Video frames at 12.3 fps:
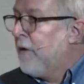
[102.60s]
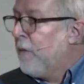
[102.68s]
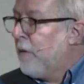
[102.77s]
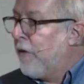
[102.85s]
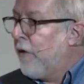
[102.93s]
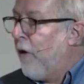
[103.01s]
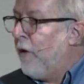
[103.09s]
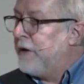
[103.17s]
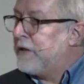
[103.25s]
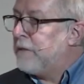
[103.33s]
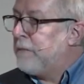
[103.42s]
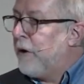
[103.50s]
with the
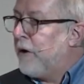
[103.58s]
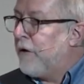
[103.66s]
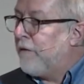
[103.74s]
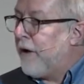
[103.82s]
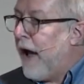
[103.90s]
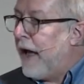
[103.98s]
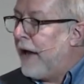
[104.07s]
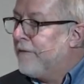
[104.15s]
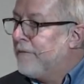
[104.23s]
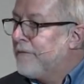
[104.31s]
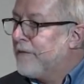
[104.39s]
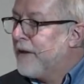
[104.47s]
Holy Spirit of God.
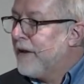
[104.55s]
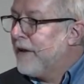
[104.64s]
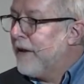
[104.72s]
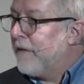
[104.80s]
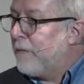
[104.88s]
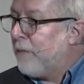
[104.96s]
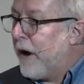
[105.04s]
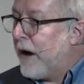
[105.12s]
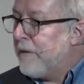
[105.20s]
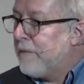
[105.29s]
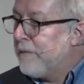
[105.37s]
Let's pray.